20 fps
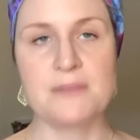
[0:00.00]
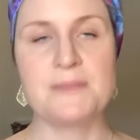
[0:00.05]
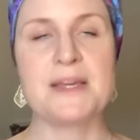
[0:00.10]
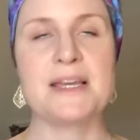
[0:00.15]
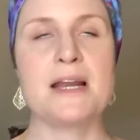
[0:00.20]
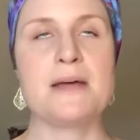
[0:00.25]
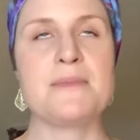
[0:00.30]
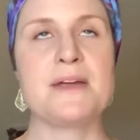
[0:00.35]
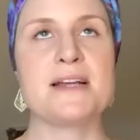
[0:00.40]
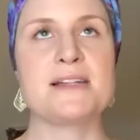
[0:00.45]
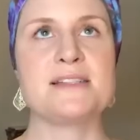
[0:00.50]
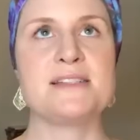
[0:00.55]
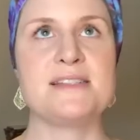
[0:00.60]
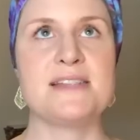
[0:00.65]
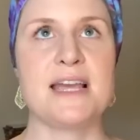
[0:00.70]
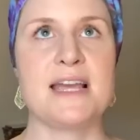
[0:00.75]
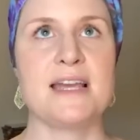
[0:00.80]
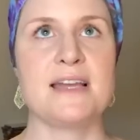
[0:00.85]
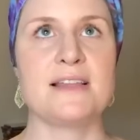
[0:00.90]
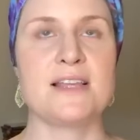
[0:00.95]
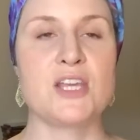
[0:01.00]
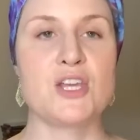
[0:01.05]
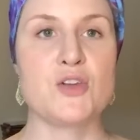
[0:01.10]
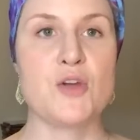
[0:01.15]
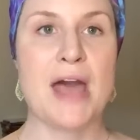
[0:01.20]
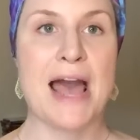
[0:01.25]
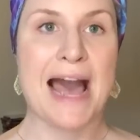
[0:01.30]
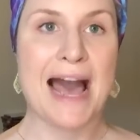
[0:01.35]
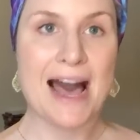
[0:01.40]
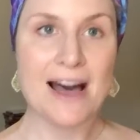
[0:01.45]
I mean, I'm not saying you
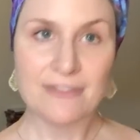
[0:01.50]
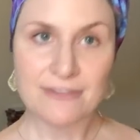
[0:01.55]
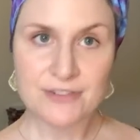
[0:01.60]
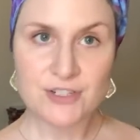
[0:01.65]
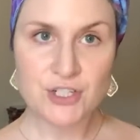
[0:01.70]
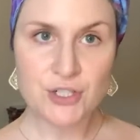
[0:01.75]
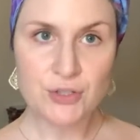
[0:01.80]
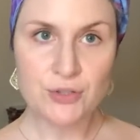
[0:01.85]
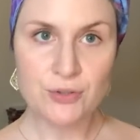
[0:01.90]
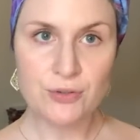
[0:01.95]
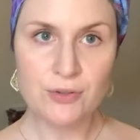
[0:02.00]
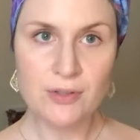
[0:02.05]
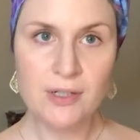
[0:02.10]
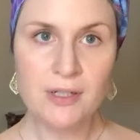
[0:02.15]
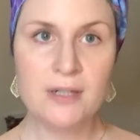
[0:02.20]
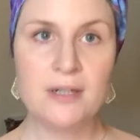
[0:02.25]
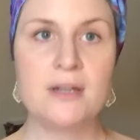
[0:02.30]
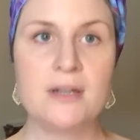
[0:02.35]
have to,